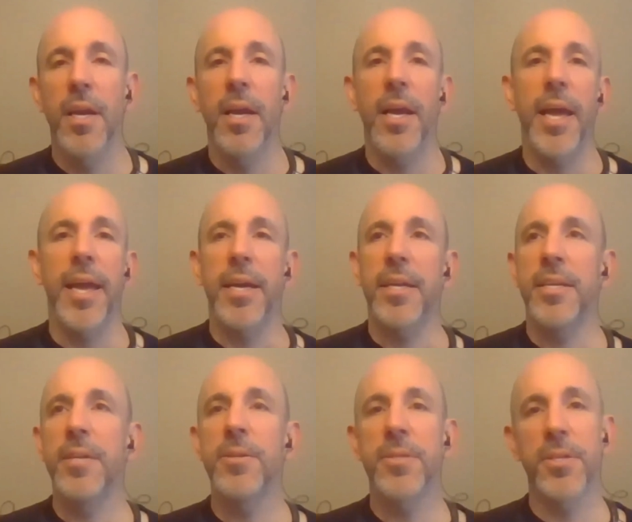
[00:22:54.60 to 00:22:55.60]
And
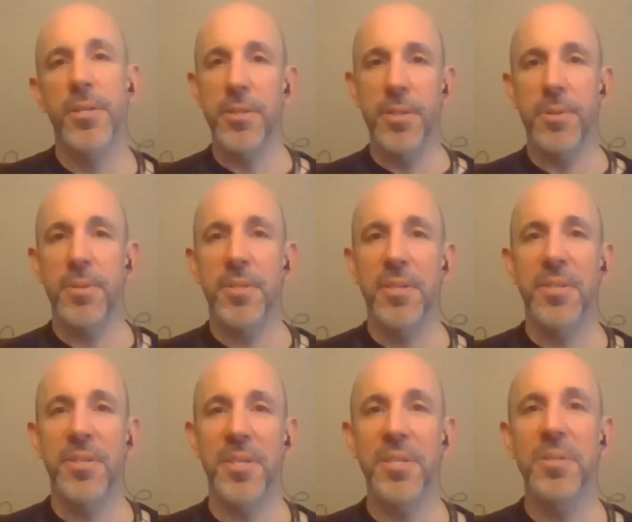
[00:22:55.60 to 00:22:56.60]
here's the good news.
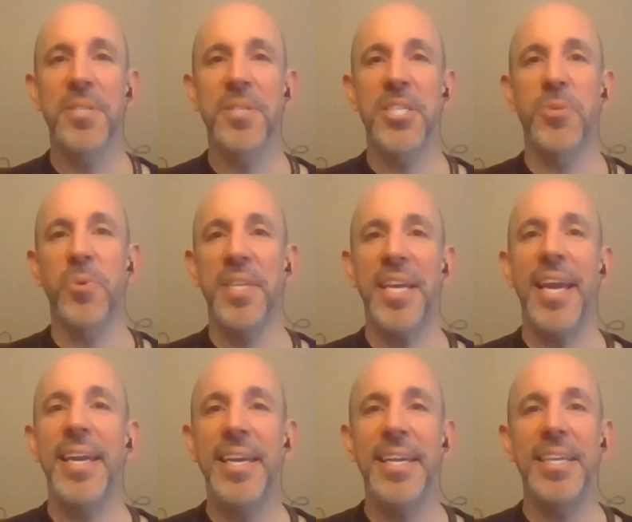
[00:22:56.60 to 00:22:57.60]
The good news is we're in the
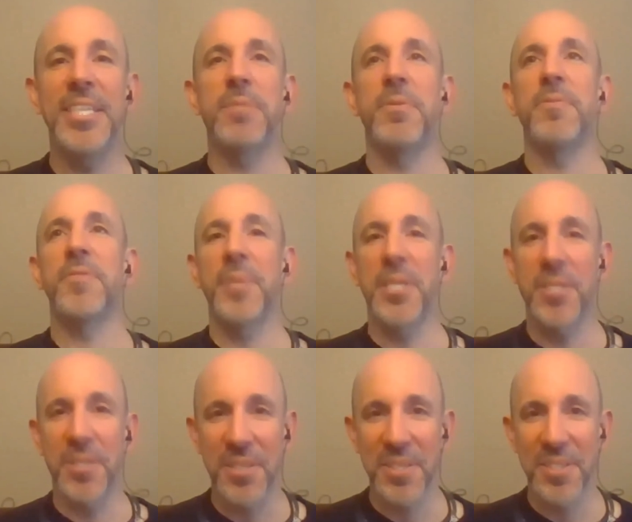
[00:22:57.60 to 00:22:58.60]
age of
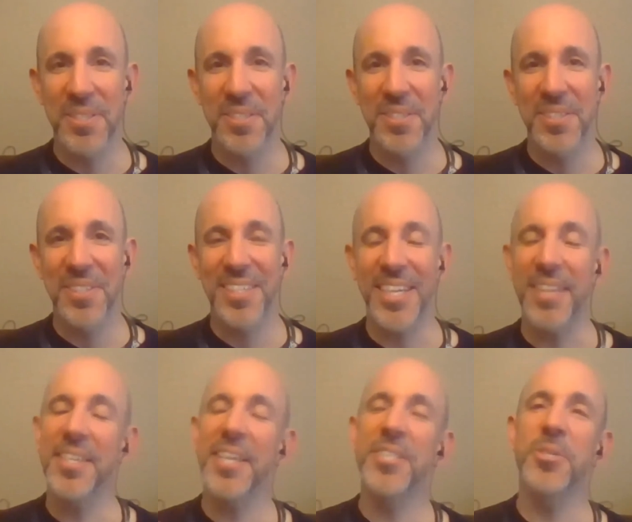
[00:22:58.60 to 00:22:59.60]
information, not
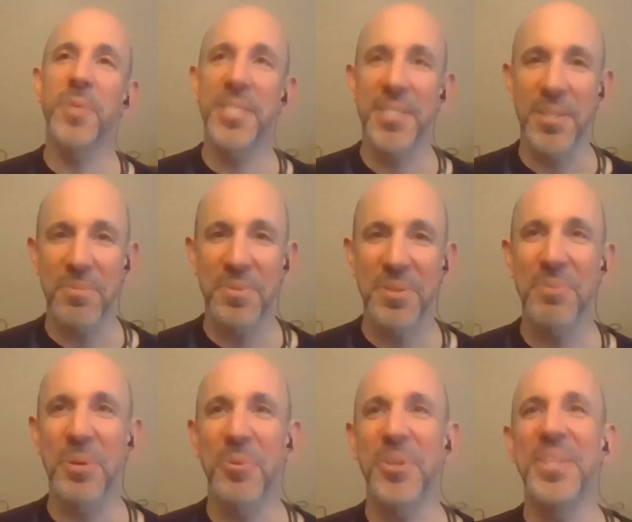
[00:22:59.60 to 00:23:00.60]
the age of wisdom,
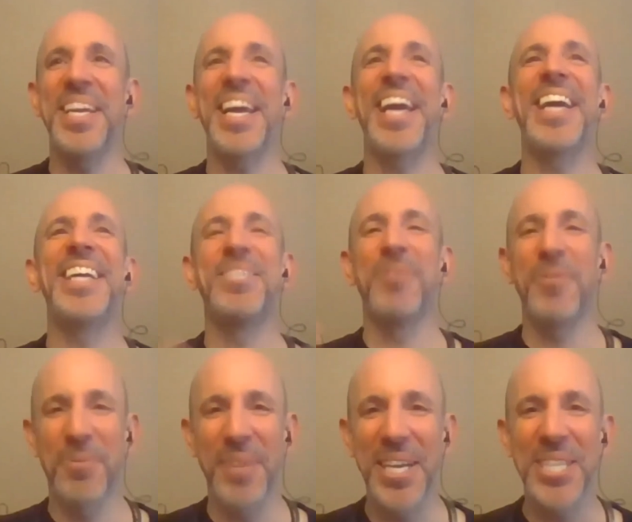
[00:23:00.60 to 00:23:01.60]
but we're in the age of
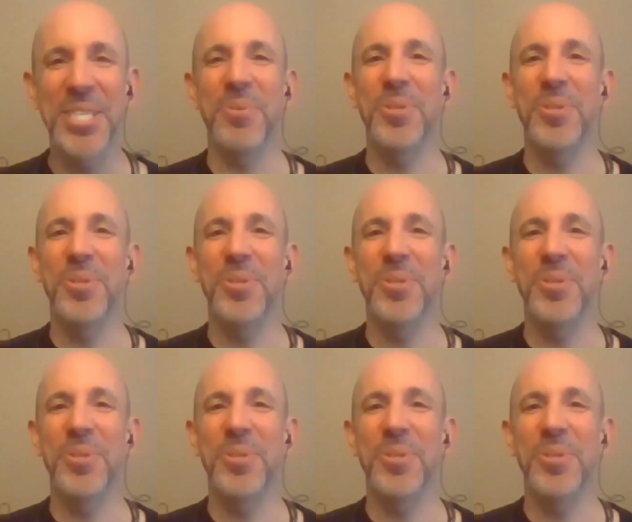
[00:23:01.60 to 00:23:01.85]
information with